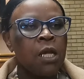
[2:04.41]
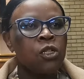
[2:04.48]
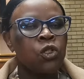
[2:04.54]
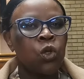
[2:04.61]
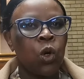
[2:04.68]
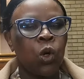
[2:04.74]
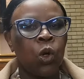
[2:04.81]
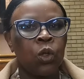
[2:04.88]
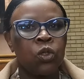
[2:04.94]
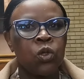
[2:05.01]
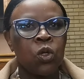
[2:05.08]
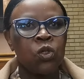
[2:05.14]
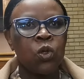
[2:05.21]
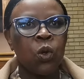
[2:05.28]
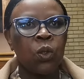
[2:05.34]
So
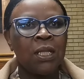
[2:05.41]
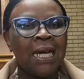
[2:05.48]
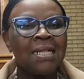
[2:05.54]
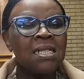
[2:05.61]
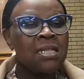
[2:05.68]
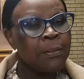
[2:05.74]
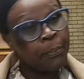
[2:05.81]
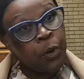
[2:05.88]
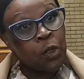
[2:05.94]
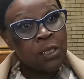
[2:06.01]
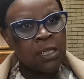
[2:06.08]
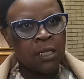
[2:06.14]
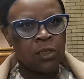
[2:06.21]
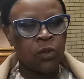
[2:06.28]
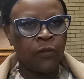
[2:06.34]
that's the
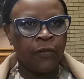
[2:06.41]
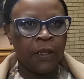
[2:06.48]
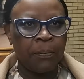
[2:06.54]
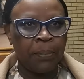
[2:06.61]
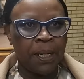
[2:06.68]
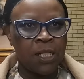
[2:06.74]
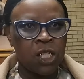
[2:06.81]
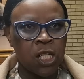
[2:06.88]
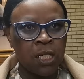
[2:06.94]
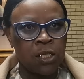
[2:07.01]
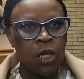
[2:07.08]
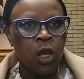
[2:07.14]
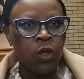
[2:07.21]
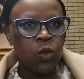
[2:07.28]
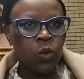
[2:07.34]
process of the
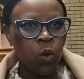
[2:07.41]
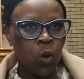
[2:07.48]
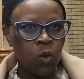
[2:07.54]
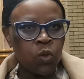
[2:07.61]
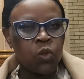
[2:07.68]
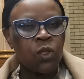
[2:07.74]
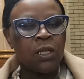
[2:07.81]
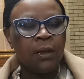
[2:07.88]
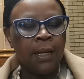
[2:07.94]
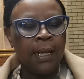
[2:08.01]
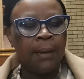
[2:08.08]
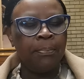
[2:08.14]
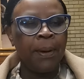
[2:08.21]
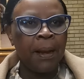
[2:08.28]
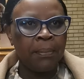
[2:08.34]
budget. You go to
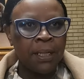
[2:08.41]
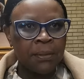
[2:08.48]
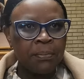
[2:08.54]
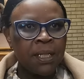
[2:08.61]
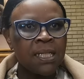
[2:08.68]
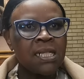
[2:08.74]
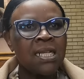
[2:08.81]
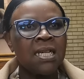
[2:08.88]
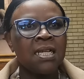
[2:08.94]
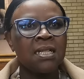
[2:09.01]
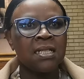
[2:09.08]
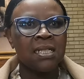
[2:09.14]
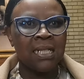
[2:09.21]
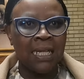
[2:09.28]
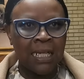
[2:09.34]
the public
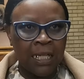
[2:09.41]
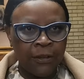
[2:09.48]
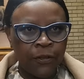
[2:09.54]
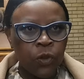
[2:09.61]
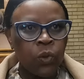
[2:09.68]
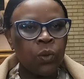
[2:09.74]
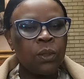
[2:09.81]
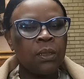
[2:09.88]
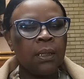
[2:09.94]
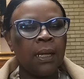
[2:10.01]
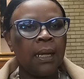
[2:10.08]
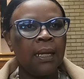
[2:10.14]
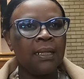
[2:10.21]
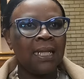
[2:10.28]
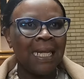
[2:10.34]
meetings, they give you
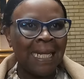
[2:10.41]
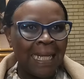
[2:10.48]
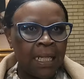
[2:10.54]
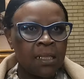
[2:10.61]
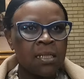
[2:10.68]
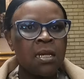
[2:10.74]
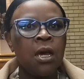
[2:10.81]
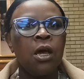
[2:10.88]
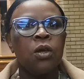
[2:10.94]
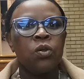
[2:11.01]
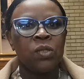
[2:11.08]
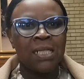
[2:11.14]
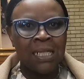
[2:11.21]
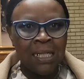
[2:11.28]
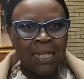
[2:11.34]
the needs,
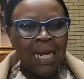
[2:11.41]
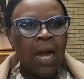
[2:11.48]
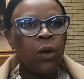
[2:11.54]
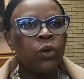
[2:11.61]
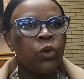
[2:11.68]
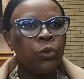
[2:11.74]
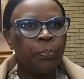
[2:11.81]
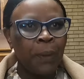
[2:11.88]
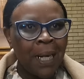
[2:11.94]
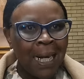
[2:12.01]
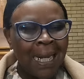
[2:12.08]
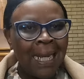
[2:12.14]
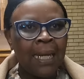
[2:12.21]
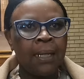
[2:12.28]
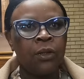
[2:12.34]
you sit down, you
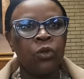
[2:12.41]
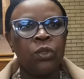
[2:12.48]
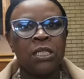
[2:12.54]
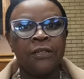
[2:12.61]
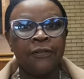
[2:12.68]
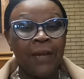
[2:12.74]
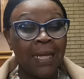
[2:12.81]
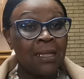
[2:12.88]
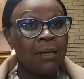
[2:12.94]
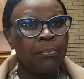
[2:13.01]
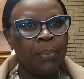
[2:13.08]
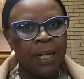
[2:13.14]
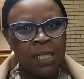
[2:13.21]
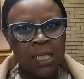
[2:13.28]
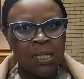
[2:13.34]
plan, you divide the
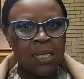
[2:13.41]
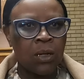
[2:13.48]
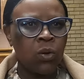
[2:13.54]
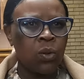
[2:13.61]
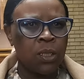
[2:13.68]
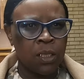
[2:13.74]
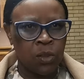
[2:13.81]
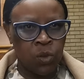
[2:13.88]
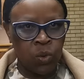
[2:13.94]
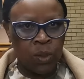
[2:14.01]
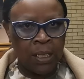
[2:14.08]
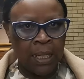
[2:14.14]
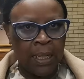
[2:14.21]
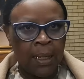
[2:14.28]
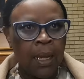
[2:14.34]
budget according to
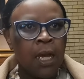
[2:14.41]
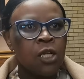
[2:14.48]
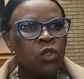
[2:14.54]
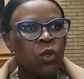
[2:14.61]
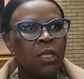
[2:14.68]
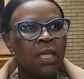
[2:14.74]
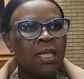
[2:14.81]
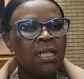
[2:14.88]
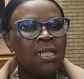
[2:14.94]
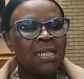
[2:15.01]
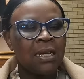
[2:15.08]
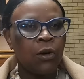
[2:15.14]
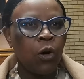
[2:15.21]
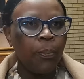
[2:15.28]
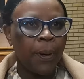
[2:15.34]
the. So there is
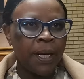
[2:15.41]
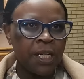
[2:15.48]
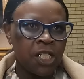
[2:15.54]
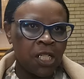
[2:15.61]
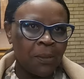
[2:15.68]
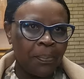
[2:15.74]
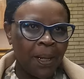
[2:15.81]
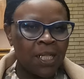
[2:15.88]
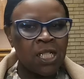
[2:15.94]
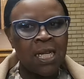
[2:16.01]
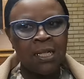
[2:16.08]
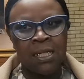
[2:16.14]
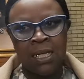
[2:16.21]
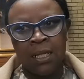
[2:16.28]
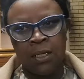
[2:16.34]
the operation
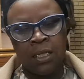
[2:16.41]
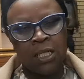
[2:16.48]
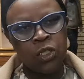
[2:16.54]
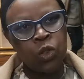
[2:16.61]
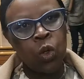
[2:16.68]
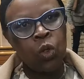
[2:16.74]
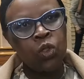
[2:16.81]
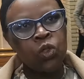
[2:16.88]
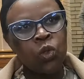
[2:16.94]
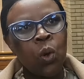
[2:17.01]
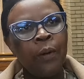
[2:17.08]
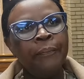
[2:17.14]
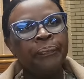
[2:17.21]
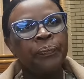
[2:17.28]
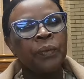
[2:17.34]
budget, and there's
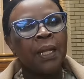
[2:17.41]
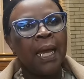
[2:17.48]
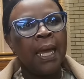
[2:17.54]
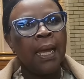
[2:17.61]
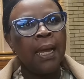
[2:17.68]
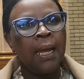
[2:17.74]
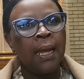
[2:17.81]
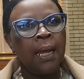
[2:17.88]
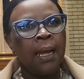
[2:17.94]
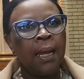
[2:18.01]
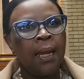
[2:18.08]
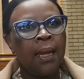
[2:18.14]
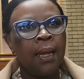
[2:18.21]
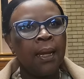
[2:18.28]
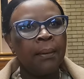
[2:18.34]
also
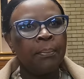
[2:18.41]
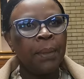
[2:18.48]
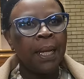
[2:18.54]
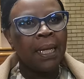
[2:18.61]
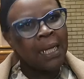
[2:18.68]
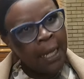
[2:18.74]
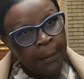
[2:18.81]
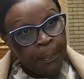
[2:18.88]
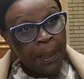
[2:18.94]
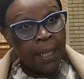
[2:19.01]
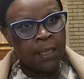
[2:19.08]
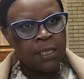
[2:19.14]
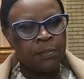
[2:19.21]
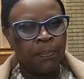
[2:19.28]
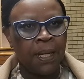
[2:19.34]
a
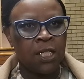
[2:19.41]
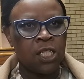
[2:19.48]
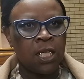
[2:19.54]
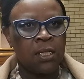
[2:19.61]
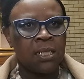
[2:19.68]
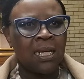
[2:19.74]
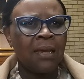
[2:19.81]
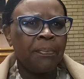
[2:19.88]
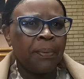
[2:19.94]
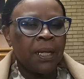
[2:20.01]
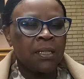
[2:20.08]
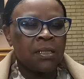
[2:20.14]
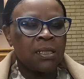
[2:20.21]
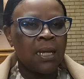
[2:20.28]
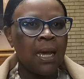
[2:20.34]
CAPEX budget.
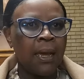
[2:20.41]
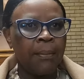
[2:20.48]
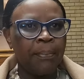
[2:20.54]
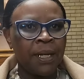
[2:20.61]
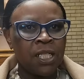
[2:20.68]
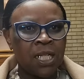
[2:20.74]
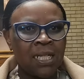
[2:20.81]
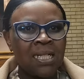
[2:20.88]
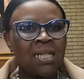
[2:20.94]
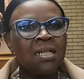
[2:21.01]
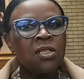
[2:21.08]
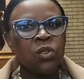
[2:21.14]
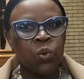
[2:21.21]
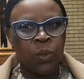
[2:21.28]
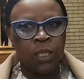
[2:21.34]
CAPEX budget
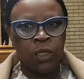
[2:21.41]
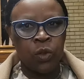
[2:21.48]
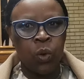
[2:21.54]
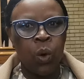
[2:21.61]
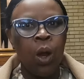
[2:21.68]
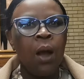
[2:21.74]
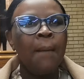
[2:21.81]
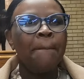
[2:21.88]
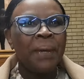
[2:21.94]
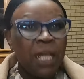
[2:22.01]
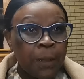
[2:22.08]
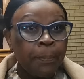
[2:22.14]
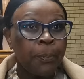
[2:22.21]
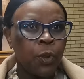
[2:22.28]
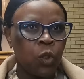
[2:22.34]
deals with your
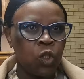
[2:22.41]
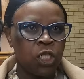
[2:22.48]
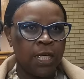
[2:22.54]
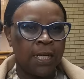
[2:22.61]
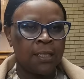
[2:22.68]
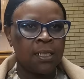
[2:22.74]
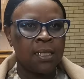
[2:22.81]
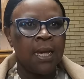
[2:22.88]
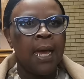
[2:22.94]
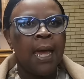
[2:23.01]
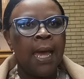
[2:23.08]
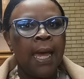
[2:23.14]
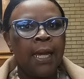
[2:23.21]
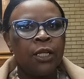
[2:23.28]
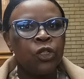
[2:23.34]
big projects,
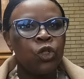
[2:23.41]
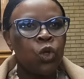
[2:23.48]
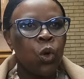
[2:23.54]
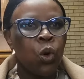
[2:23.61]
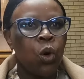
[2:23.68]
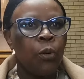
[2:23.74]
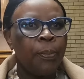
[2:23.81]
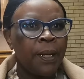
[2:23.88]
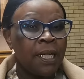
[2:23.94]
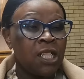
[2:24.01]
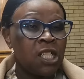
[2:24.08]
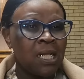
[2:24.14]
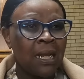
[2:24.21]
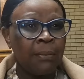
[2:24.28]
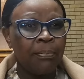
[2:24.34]
and your
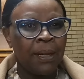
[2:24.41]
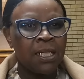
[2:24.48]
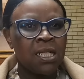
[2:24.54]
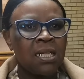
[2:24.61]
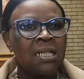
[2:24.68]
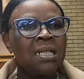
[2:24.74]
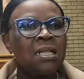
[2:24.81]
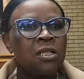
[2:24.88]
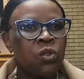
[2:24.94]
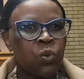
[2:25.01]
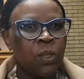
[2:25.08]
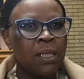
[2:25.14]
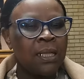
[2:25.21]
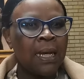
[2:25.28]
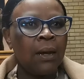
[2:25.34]
operational budget deals
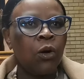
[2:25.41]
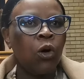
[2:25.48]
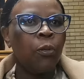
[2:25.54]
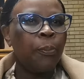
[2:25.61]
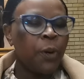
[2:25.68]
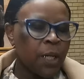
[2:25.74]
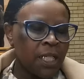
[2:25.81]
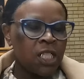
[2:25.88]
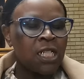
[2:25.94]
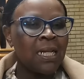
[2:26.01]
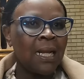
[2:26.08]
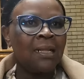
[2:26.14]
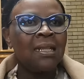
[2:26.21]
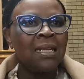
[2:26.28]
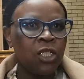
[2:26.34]
with
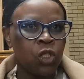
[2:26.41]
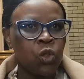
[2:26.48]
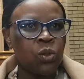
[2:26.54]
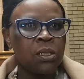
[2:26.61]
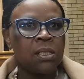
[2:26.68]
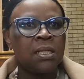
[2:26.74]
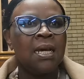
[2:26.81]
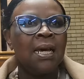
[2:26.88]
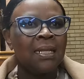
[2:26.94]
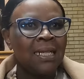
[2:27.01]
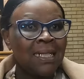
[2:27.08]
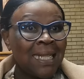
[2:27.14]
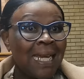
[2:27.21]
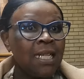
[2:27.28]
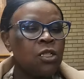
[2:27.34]
operational issues,
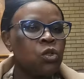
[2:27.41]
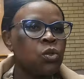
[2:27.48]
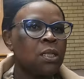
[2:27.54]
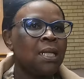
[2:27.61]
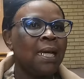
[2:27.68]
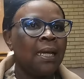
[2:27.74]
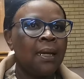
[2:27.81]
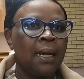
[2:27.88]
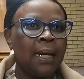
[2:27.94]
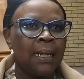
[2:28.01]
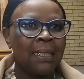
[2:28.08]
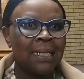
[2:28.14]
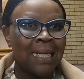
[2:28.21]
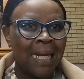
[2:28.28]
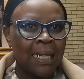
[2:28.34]
the day-to-day
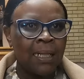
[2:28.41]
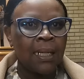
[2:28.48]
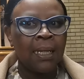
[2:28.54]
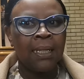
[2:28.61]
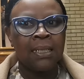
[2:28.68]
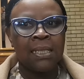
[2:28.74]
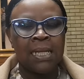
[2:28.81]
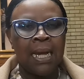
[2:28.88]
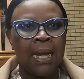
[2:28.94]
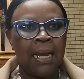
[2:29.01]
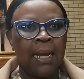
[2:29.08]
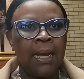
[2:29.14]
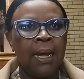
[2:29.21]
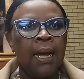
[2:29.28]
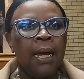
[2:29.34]
running and
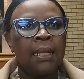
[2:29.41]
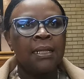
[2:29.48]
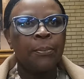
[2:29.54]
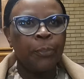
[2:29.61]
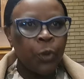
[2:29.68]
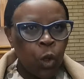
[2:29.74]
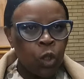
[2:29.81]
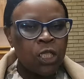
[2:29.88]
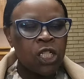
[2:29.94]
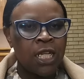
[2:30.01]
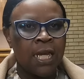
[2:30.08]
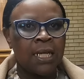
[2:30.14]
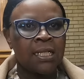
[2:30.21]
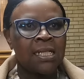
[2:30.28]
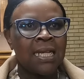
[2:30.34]
the
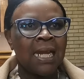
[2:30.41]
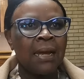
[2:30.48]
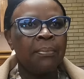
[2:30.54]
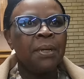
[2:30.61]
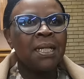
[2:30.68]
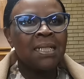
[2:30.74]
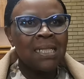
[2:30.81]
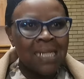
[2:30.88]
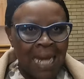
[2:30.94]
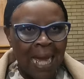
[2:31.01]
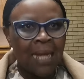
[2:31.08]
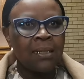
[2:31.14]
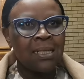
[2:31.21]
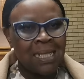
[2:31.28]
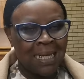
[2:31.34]
projects that are being
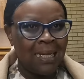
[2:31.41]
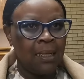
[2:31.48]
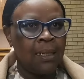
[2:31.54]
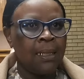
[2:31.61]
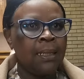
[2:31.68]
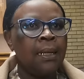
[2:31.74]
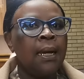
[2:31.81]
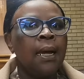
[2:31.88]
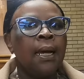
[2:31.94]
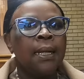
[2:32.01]
done daily.